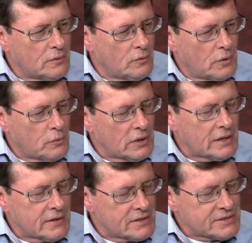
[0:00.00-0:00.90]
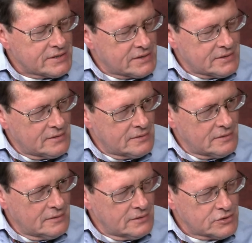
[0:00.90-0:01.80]
what really this
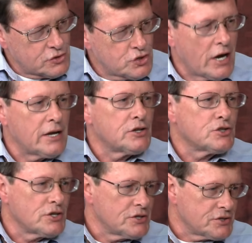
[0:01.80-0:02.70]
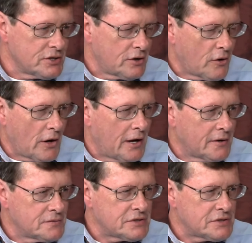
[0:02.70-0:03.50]
this change is in our lives.